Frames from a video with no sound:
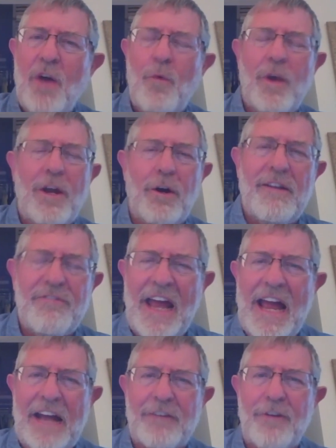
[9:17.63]
We don't have to
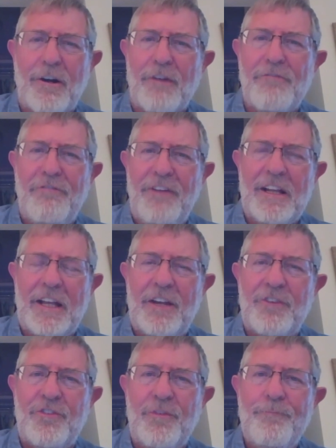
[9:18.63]
act on our
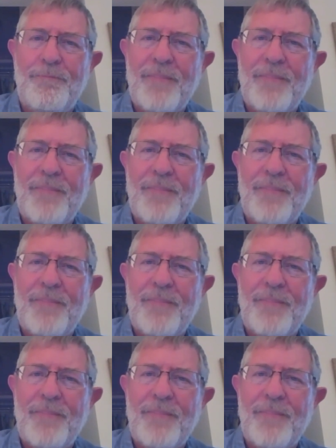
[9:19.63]
feelings